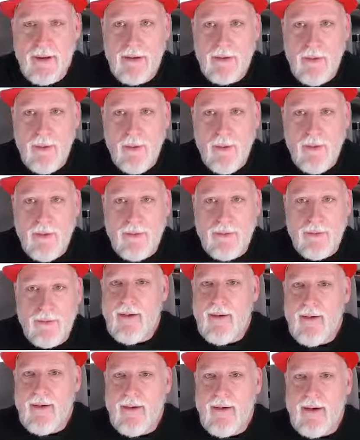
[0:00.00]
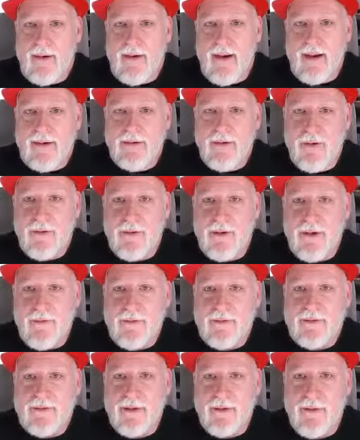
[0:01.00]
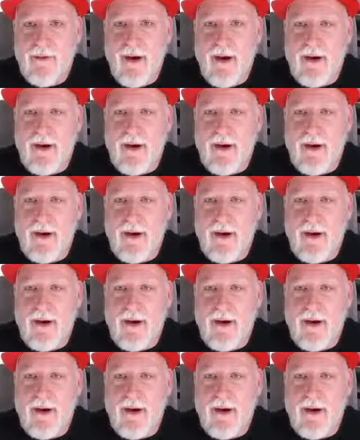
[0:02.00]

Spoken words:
corner. And that's going to give us a grade